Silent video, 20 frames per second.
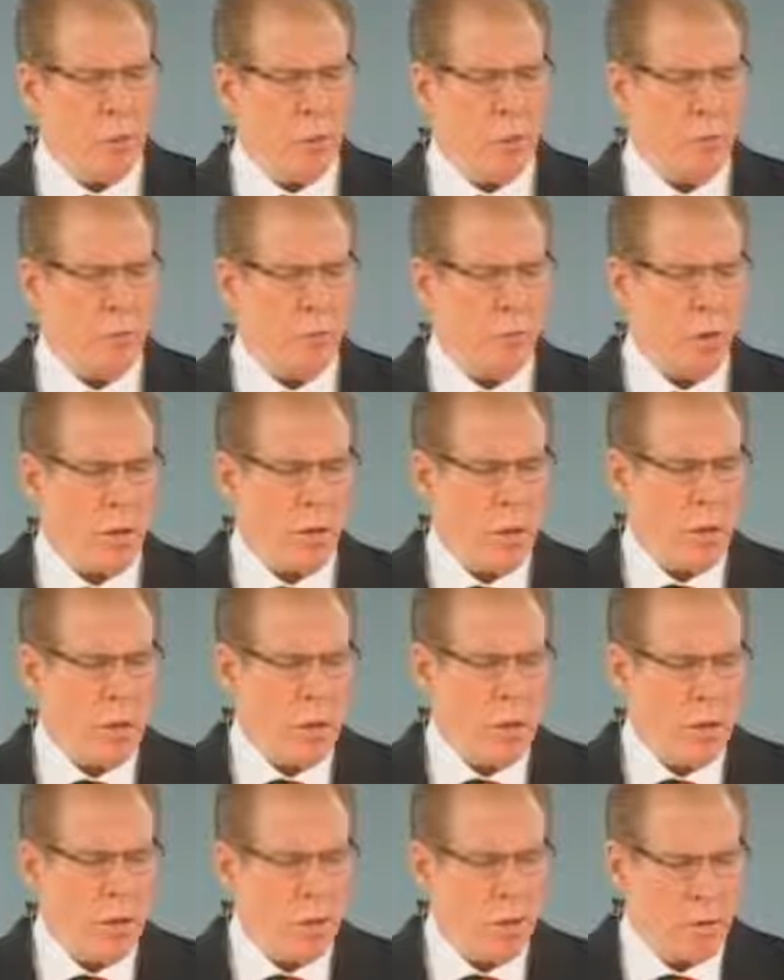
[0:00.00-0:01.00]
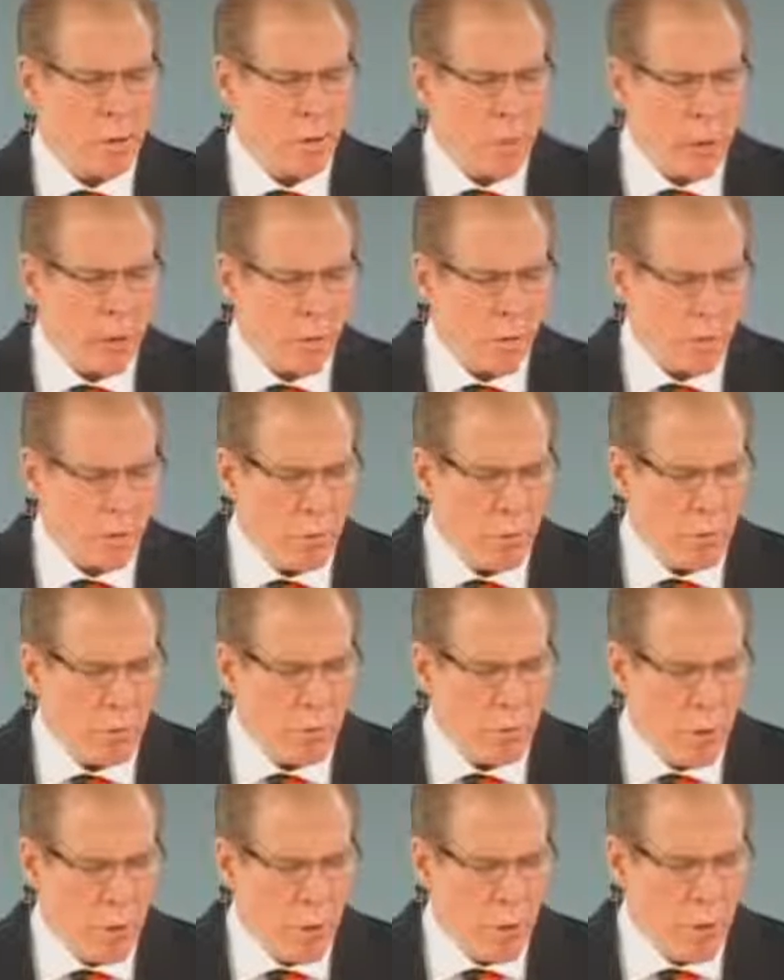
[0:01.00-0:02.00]
our study in
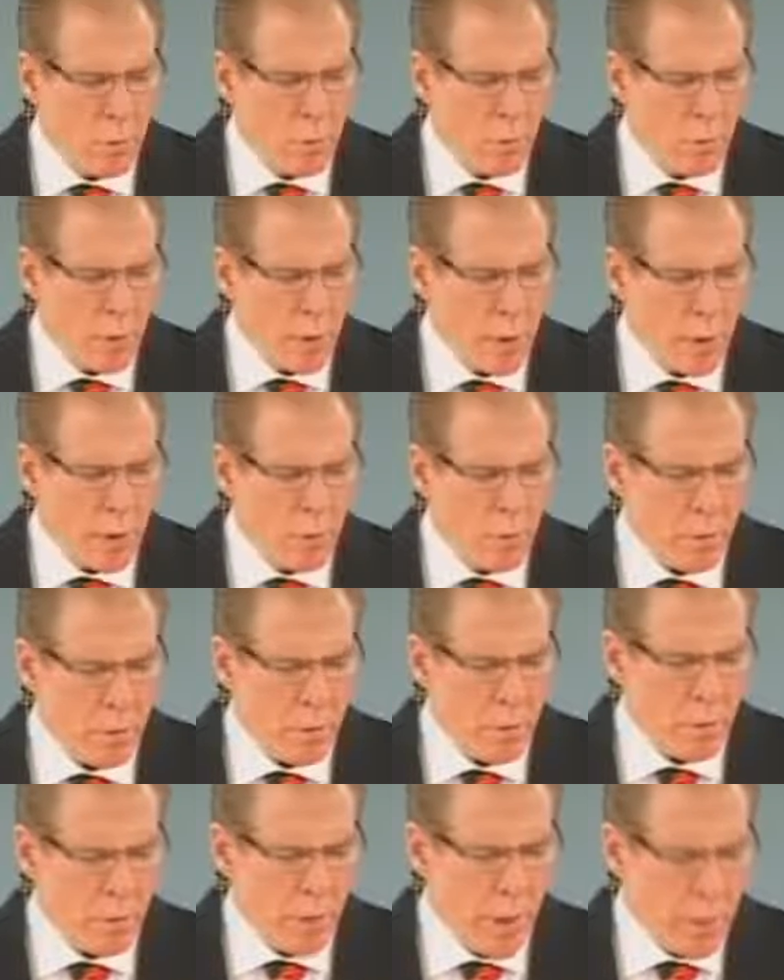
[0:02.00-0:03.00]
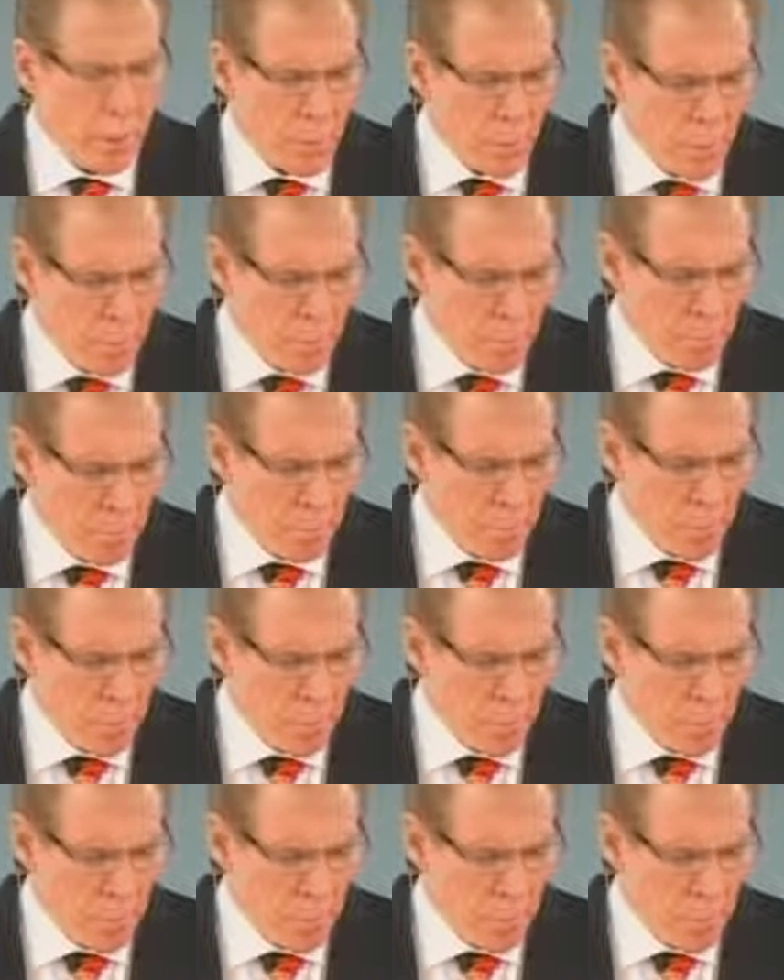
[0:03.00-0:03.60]
Colossians related to the family,